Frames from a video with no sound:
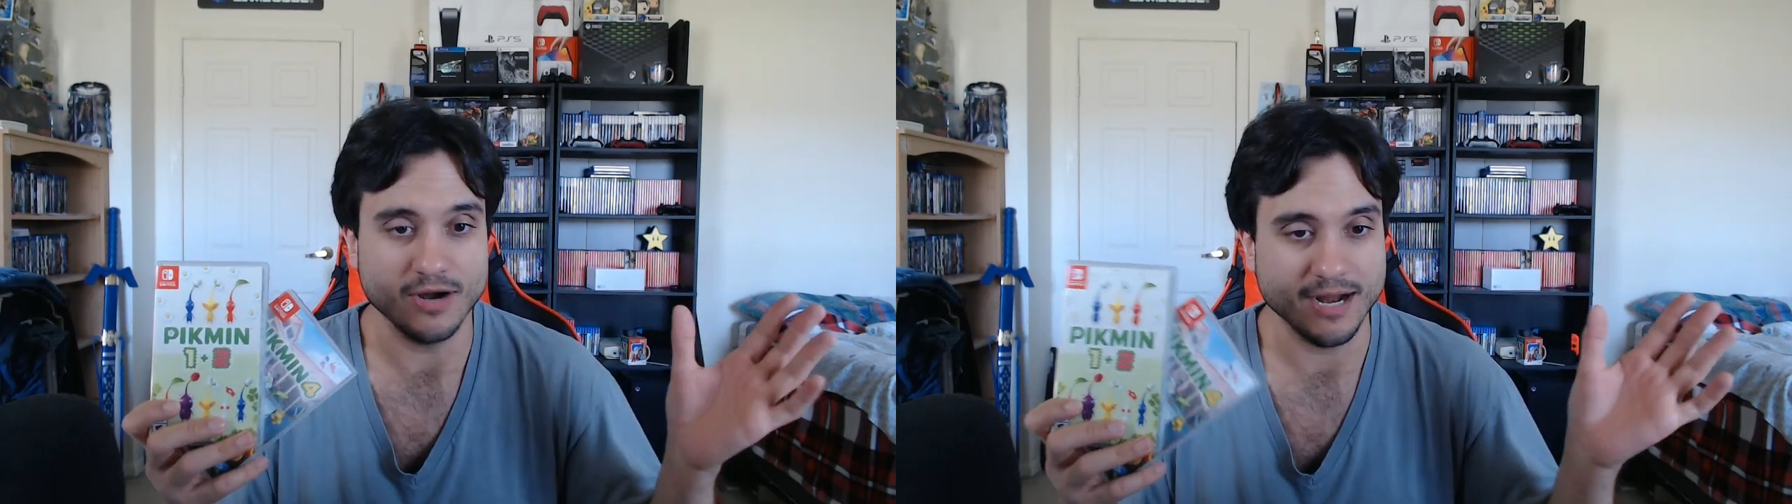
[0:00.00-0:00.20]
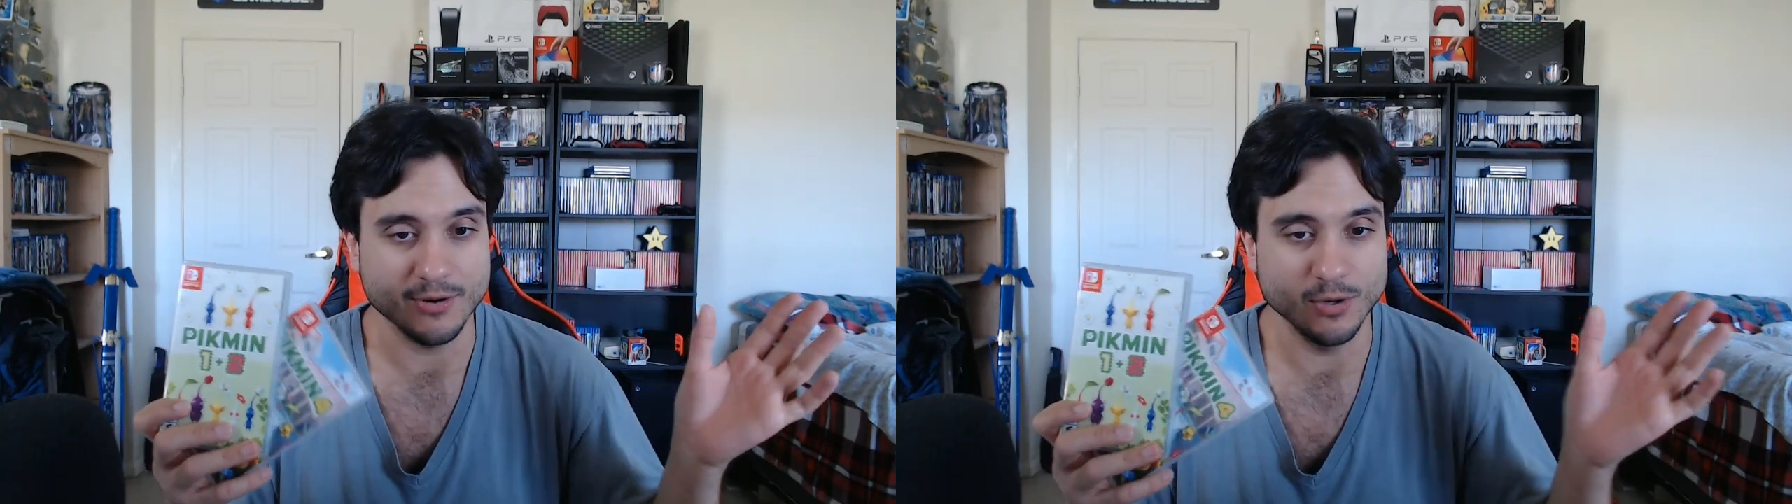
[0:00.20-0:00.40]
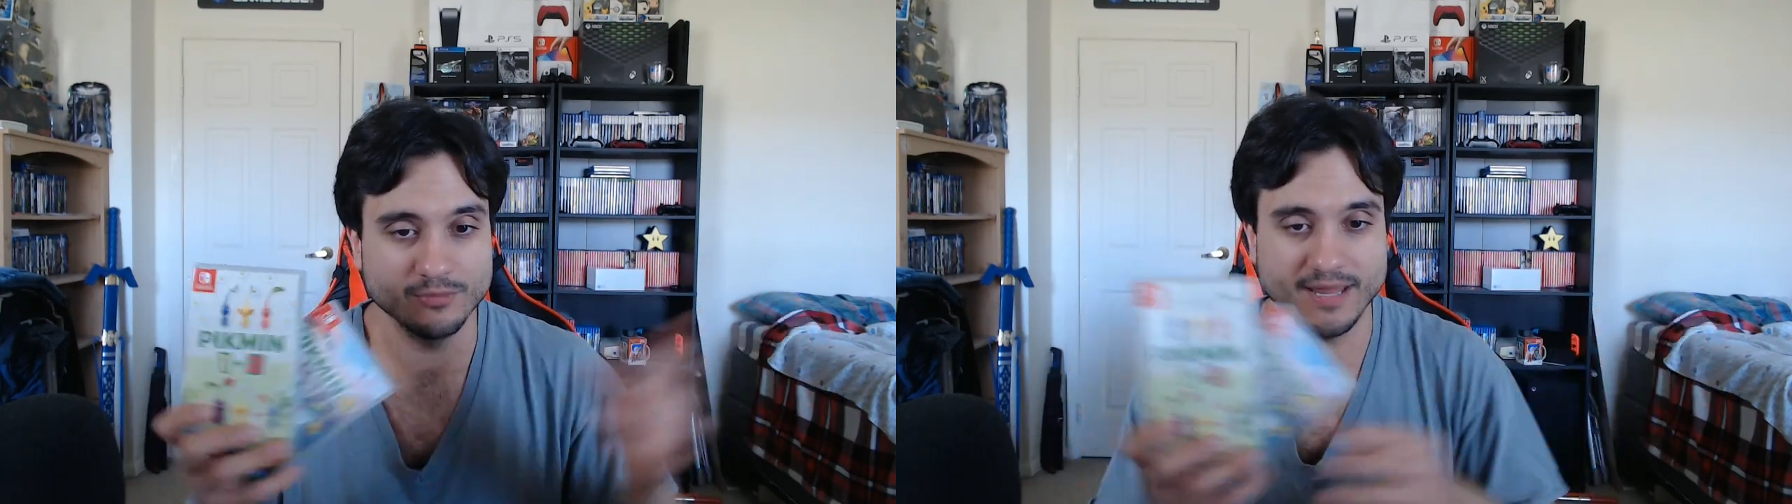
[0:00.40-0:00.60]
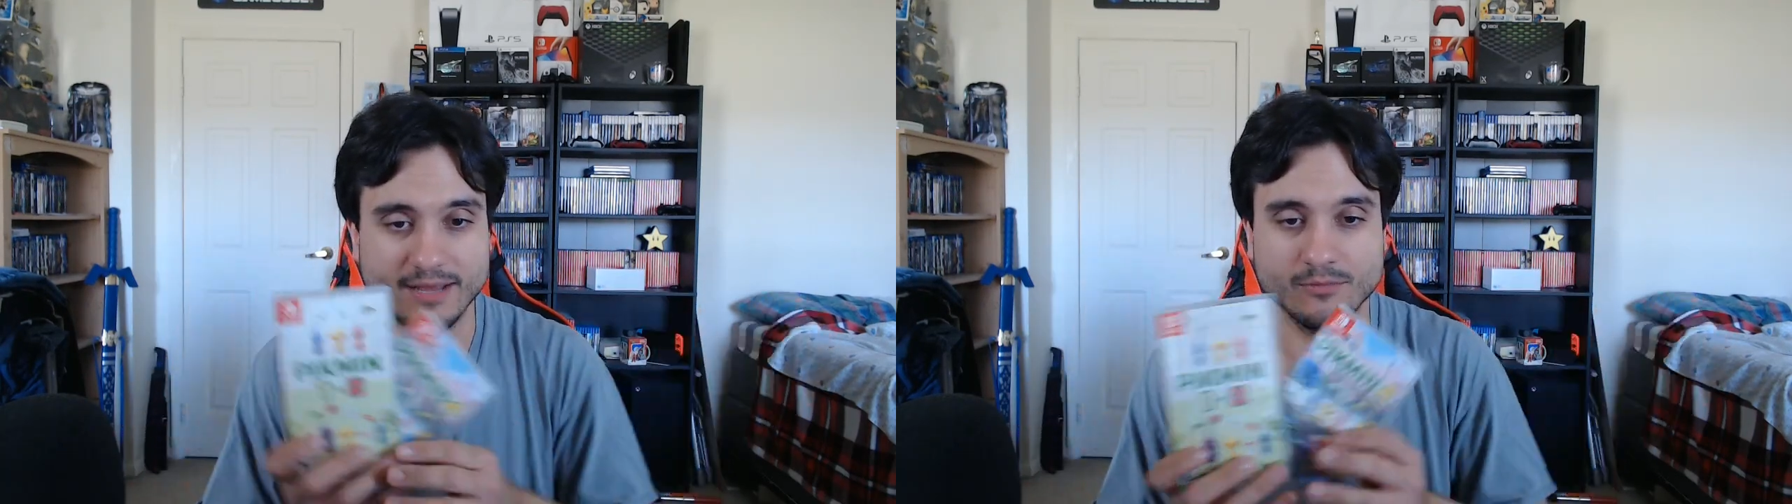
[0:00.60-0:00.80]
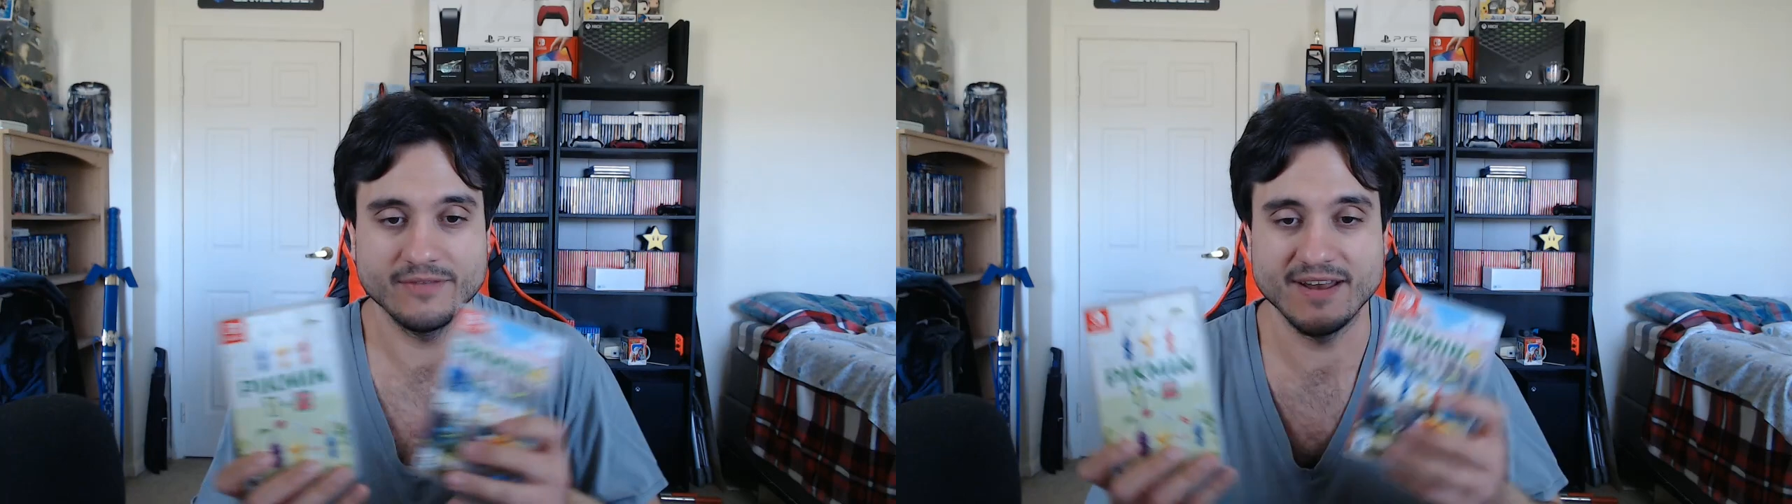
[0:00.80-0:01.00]
I don't know, like,
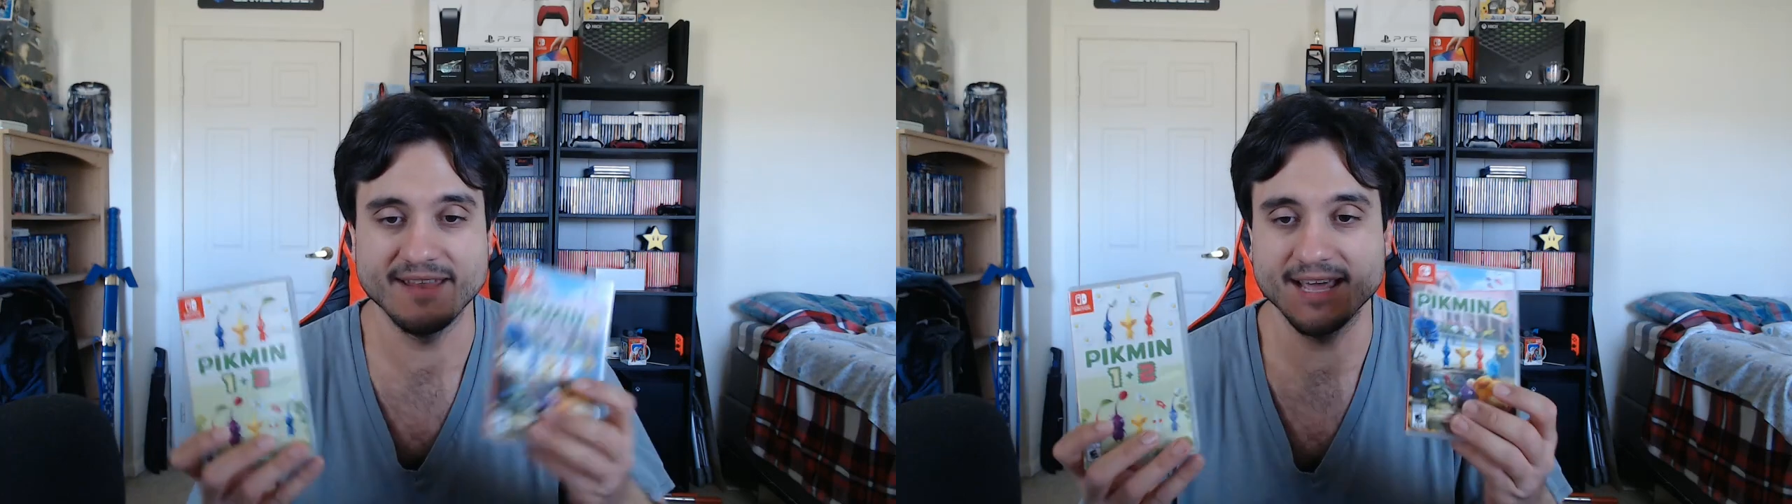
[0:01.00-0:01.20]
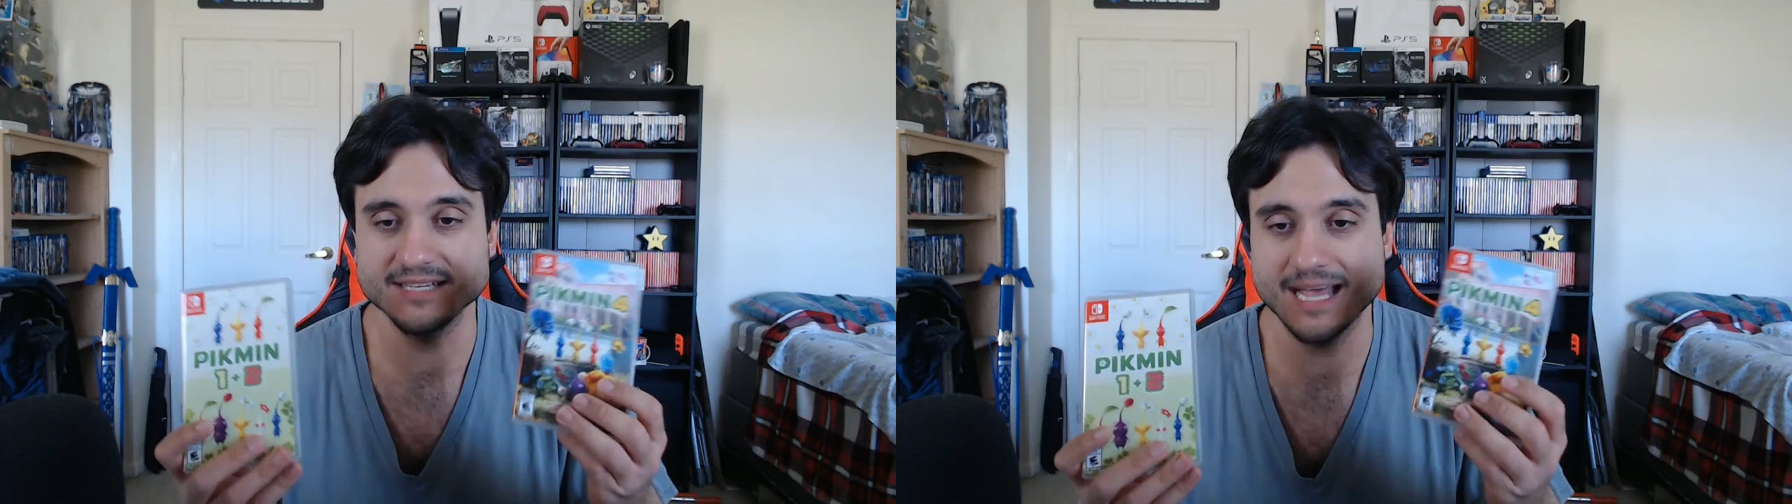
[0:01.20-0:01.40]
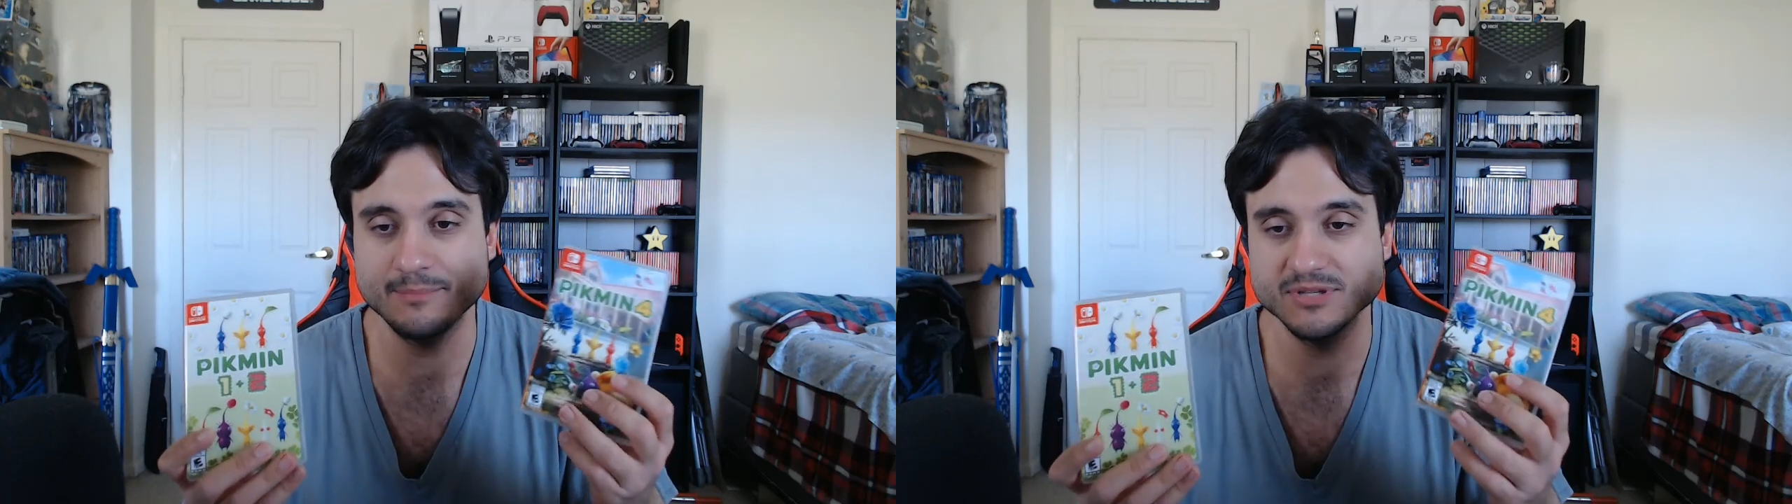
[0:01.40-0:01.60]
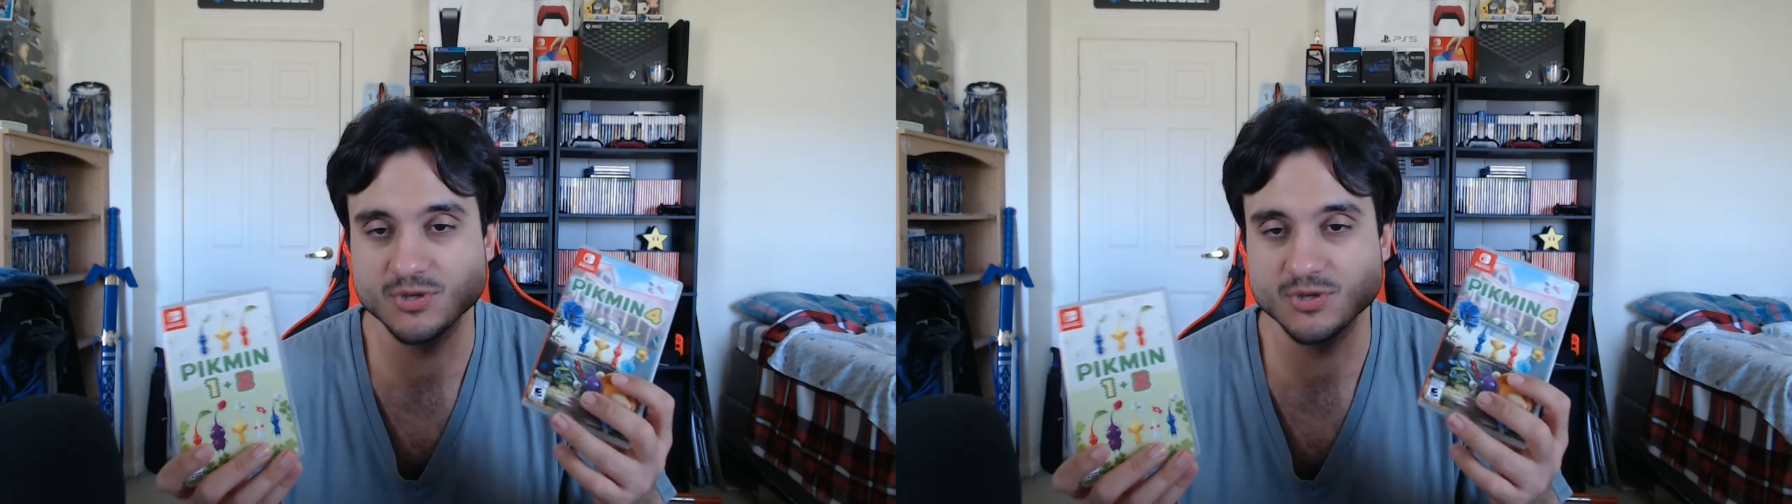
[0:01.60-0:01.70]
if anything else happens